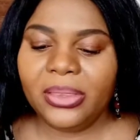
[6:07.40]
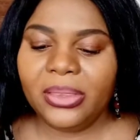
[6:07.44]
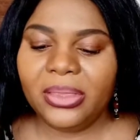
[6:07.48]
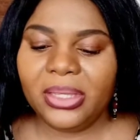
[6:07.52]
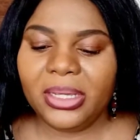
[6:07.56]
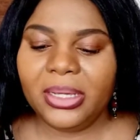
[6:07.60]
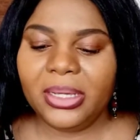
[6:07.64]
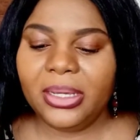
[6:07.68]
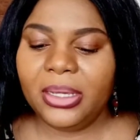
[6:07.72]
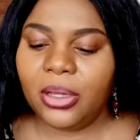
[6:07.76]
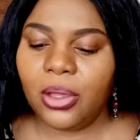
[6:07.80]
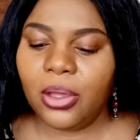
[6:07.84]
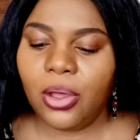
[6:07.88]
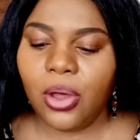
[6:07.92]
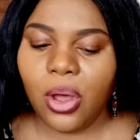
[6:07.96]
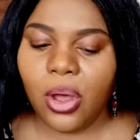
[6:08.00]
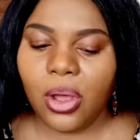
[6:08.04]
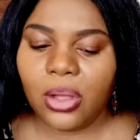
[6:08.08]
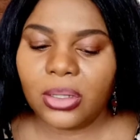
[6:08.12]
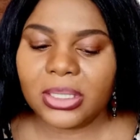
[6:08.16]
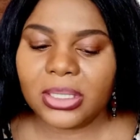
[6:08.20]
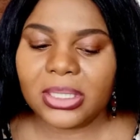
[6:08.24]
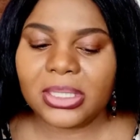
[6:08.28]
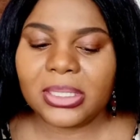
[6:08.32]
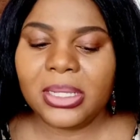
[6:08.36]
The
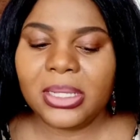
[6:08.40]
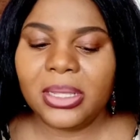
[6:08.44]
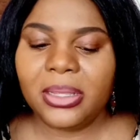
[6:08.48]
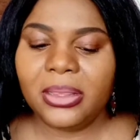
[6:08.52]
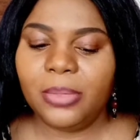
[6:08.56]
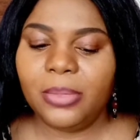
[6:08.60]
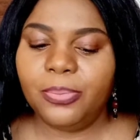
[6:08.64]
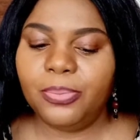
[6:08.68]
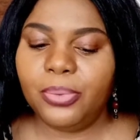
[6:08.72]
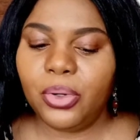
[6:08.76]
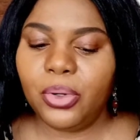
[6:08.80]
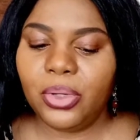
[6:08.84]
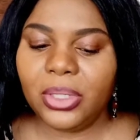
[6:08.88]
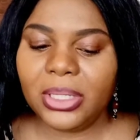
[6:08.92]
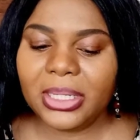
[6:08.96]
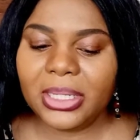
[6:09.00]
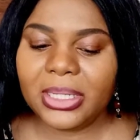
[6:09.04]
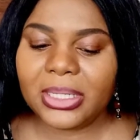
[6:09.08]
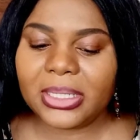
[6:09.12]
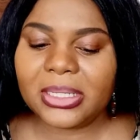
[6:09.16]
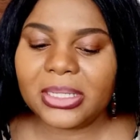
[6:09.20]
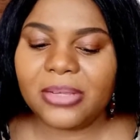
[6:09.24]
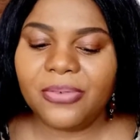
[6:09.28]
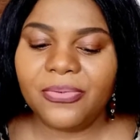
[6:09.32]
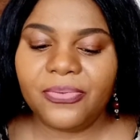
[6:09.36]
courts, the
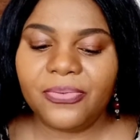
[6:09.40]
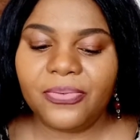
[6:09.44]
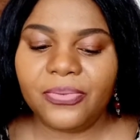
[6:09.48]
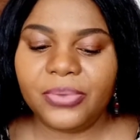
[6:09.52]
police